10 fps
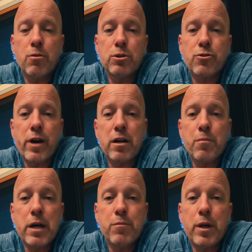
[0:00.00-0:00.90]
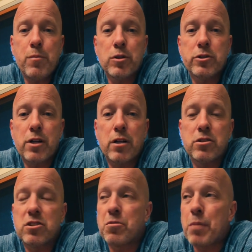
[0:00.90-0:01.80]
And I always recommend people
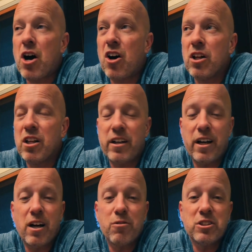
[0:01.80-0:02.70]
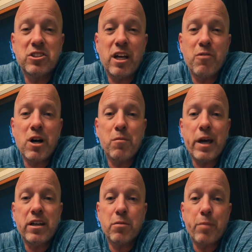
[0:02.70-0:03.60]
start small. And I always say,
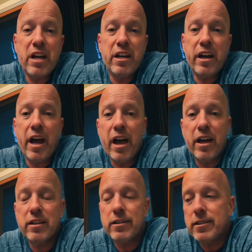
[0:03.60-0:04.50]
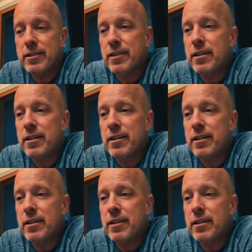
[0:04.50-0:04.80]
well, make your bed today